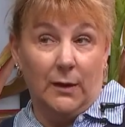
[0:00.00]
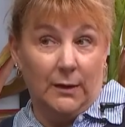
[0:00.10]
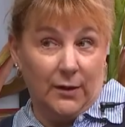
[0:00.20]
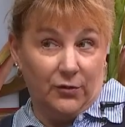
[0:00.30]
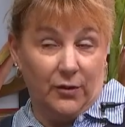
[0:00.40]

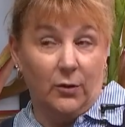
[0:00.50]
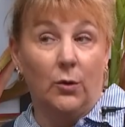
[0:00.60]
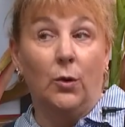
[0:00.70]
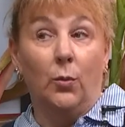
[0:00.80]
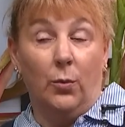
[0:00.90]
electric
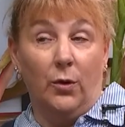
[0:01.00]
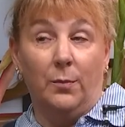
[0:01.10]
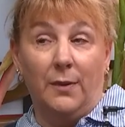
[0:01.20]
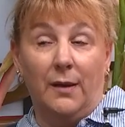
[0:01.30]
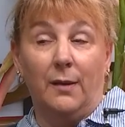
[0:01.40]
will
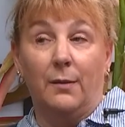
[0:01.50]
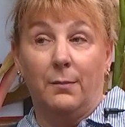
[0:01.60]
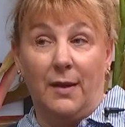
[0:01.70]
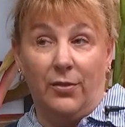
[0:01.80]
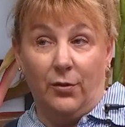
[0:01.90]
be
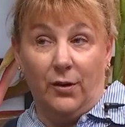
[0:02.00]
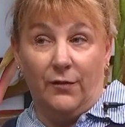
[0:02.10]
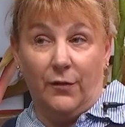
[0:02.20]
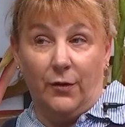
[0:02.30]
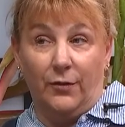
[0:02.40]
May
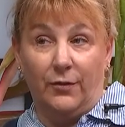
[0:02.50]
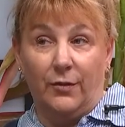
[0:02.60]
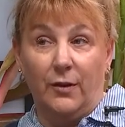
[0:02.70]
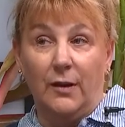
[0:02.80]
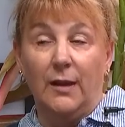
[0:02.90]

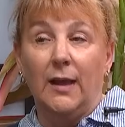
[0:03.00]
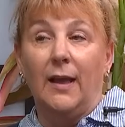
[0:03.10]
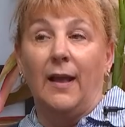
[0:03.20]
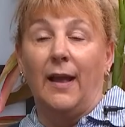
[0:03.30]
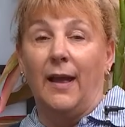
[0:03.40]
31st. Okay.
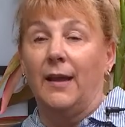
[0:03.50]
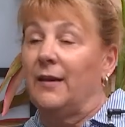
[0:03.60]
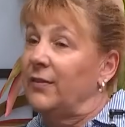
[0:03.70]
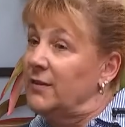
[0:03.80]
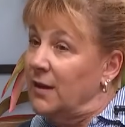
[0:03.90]
And
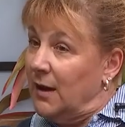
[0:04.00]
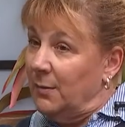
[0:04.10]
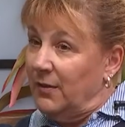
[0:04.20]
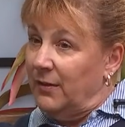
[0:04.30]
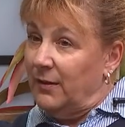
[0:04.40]
at the
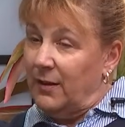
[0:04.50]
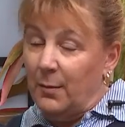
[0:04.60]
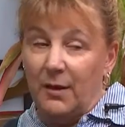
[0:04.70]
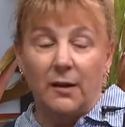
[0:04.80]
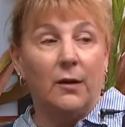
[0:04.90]
time of the
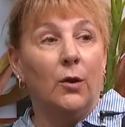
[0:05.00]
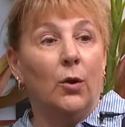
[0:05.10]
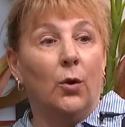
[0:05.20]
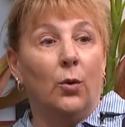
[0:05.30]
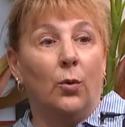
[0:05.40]
summit,
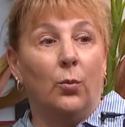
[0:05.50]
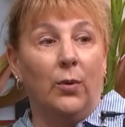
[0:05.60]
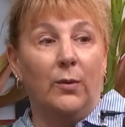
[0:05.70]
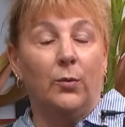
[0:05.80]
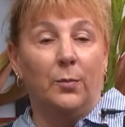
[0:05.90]

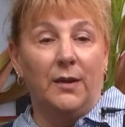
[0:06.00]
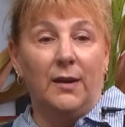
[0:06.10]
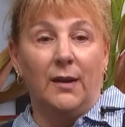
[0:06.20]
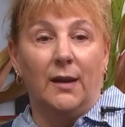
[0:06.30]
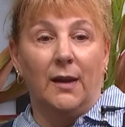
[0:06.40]
we will
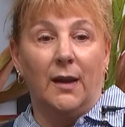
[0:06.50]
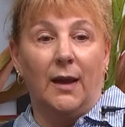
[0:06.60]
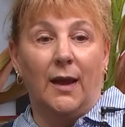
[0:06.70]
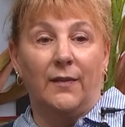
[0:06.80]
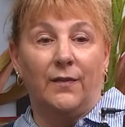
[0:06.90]
be
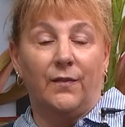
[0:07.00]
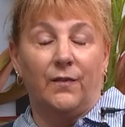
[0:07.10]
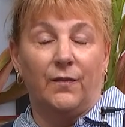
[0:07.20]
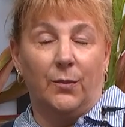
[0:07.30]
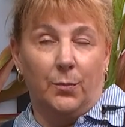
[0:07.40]
at
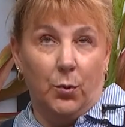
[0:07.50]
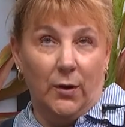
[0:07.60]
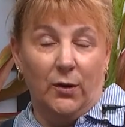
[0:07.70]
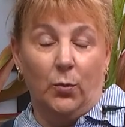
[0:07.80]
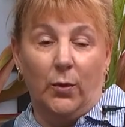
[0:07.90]
the
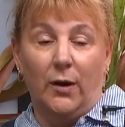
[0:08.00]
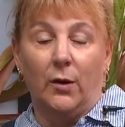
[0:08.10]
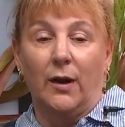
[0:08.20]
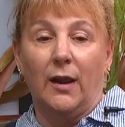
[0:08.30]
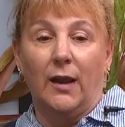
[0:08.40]
point
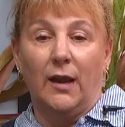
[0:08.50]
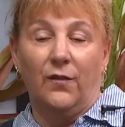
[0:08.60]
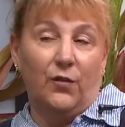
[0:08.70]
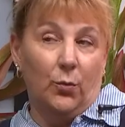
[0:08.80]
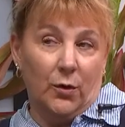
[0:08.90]
where
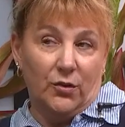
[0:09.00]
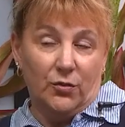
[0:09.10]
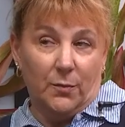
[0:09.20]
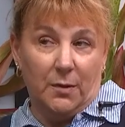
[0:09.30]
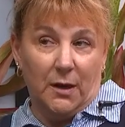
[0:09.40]
if you want
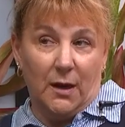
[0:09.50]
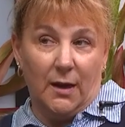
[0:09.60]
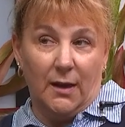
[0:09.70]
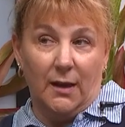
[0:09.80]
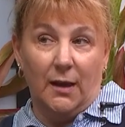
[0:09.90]
to
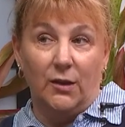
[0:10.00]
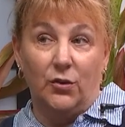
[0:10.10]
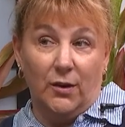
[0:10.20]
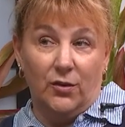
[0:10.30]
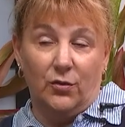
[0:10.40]
apply and
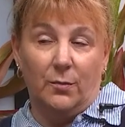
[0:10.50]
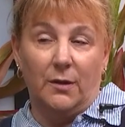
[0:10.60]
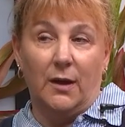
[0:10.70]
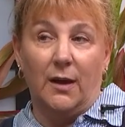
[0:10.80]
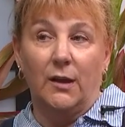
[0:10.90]
you need to
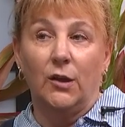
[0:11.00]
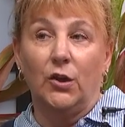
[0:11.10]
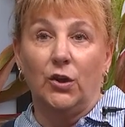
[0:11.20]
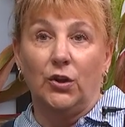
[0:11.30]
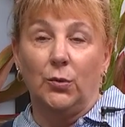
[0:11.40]
apply,
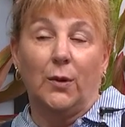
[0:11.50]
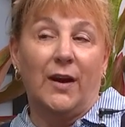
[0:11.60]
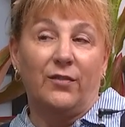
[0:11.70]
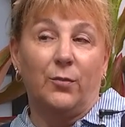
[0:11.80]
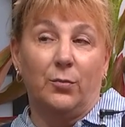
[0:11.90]
you will
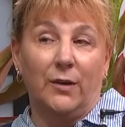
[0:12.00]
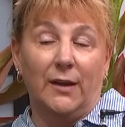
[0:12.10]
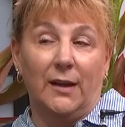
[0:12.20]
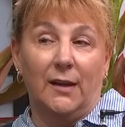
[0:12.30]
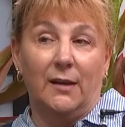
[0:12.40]
have to bring
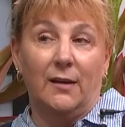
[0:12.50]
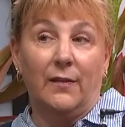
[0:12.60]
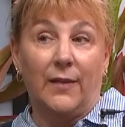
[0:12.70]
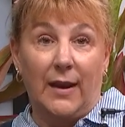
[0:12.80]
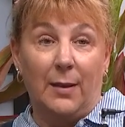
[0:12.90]
in
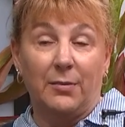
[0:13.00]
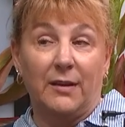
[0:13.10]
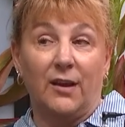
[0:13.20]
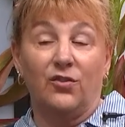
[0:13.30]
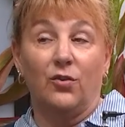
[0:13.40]
that
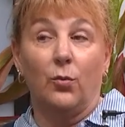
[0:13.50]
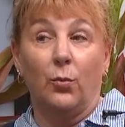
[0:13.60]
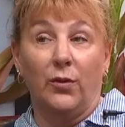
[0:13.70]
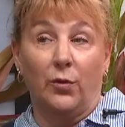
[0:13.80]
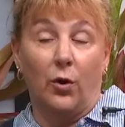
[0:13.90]
application
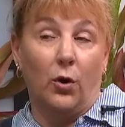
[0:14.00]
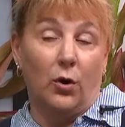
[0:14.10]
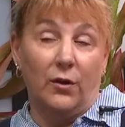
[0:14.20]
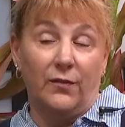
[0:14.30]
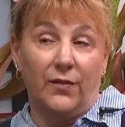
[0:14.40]
with
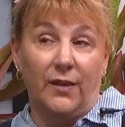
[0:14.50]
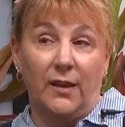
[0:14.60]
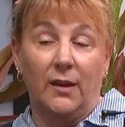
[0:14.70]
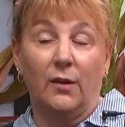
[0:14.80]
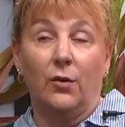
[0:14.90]
all of
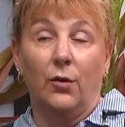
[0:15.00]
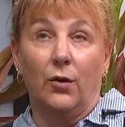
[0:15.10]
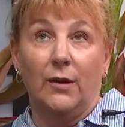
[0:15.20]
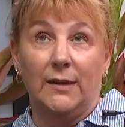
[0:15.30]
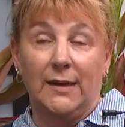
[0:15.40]
the
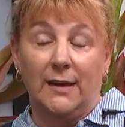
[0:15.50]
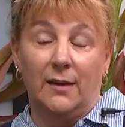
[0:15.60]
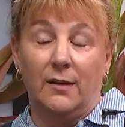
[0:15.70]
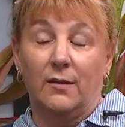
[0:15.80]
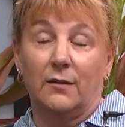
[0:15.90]

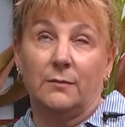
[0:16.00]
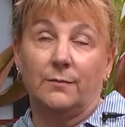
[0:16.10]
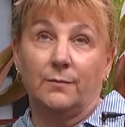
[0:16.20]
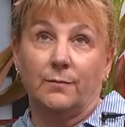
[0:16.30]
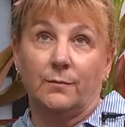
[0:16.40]
needed
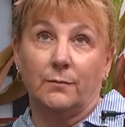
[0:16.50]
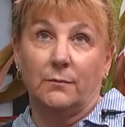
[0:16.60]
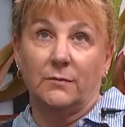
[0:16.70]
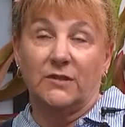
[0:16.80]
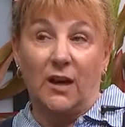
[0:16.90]

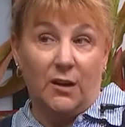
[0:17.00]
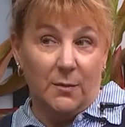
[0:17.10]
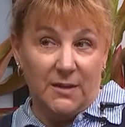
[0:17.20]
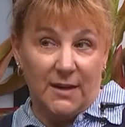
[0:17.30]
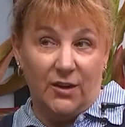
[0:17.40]

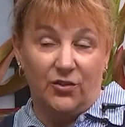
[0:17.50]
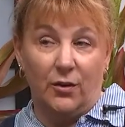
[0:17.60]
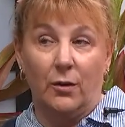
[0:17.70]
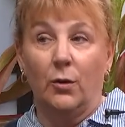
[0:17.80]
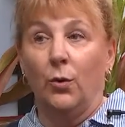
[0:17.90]

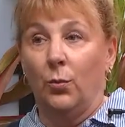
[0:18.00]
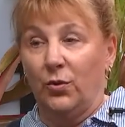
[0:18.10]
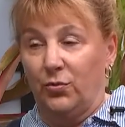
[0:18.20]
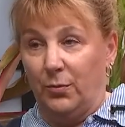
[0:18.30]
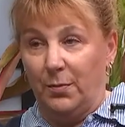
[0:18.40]
documentation,
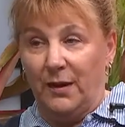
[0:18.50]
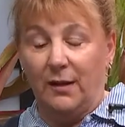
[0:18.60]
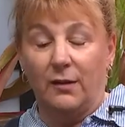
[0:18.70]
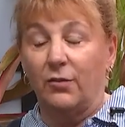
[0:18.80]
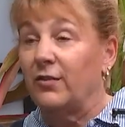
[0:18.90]
which would be
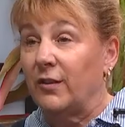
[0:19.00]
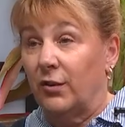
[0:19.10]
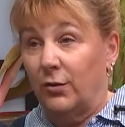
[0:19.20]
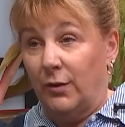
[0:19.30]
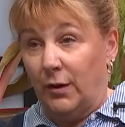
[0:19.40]
social
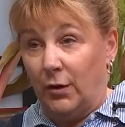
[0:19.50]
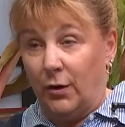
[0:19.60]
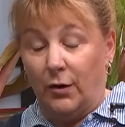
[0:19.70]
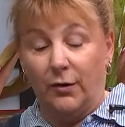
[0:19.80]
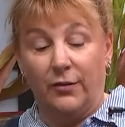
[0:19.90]
security
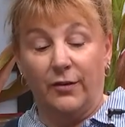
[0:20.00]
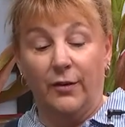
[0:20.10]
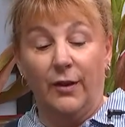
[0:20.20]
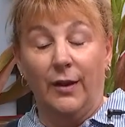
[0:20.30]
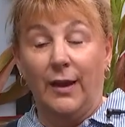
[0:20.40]
cards,
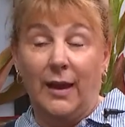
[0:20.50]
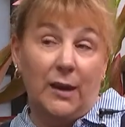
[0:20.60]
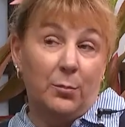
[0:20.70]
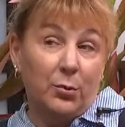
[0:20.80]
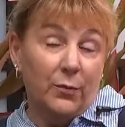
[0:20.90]

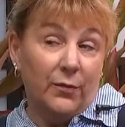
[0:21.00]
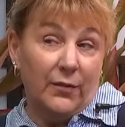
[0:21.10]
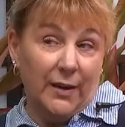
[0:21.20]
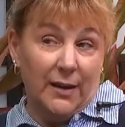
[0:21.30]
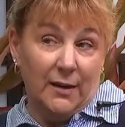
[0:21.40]
any proof
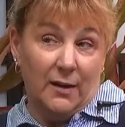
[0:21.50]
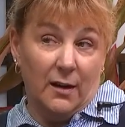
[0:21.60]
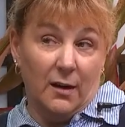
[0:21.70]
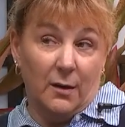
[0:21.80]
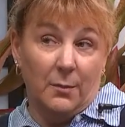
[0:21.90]
of
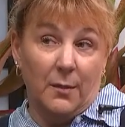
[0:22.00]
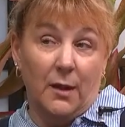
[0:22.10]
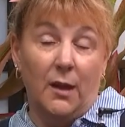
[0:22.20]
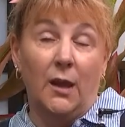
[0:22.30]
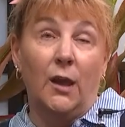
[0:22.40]
income,
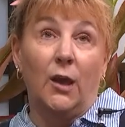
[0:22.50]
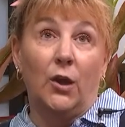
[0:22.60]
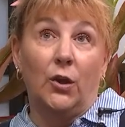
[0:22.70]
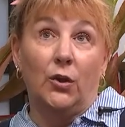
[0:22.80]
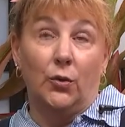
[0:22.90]

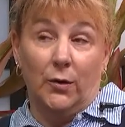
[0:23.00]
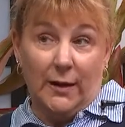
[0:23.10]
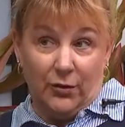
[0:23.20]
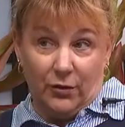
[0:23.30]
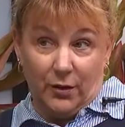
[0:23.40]
your
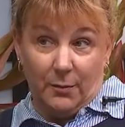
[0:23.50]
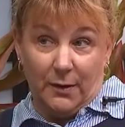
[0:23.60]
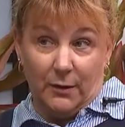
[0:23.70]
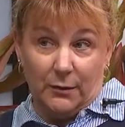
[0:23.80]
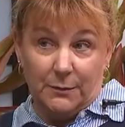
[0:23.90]
electric
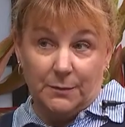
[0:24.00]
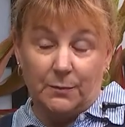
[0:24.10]
bill,